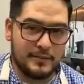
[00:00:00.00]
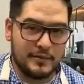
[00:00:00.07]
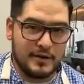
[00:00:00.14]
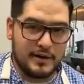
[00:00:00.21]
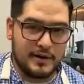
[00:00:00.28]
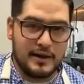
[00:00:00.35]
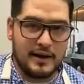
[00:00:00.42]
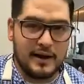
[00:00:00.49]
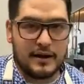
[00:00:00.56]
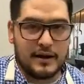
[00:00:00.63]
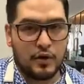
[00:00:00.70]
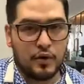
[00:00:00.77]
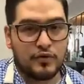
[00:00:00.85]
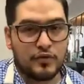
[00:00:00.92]
So I did like a
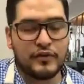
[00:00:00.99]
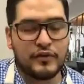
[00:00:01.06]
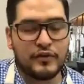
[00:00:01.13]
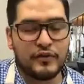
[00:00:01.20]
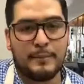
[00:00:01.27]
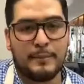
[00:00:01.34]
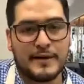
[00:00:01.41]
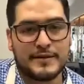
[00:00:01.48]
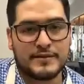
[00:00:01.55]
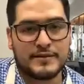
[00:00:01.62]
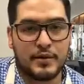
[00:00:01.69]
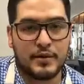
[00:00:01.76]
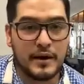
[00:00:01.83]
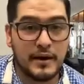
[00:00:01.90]
gochujang al pastor,